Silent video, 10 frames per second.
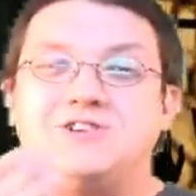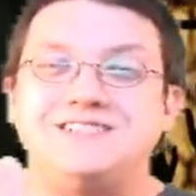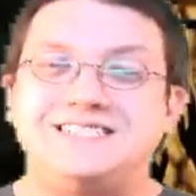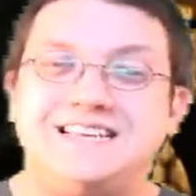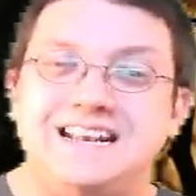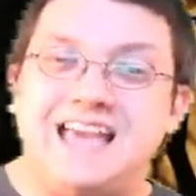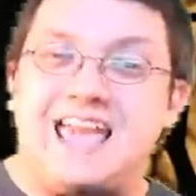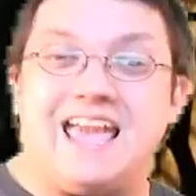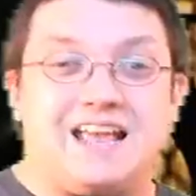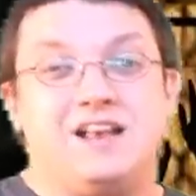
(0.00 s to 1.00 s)
Christina
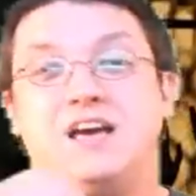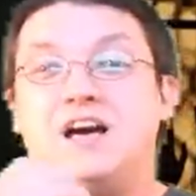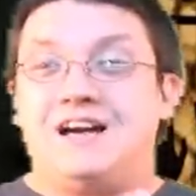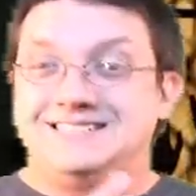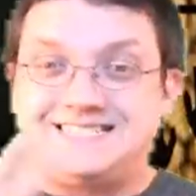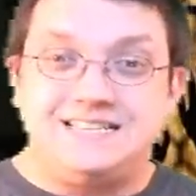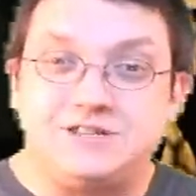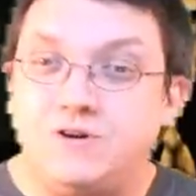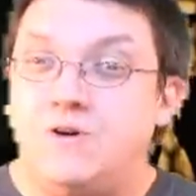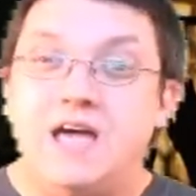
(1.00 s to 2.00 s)
Ann
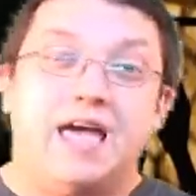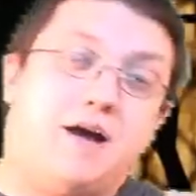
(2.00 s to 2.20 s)
Acito,